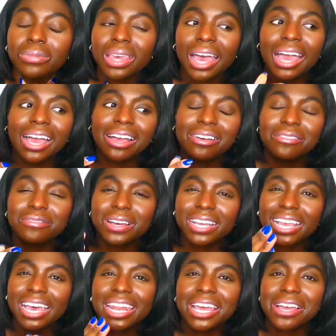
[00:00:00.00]

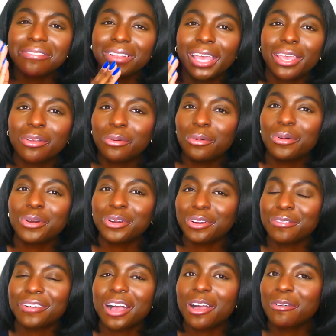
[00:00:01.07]
kind of have like an order
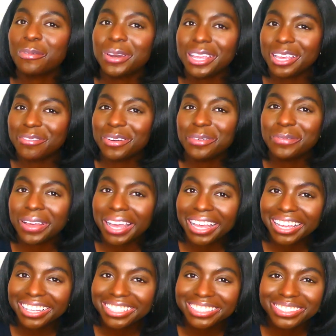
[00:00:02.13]
of how I want to get my
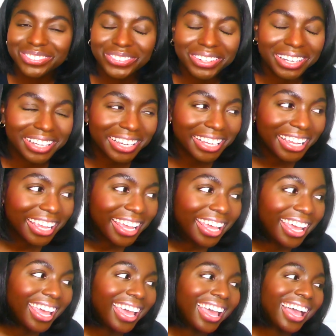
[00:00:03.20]
bags. But
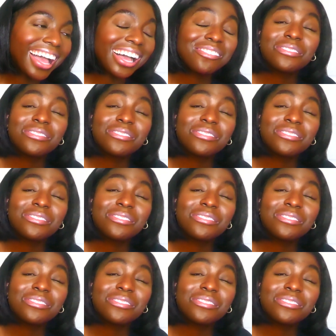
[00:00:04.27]
I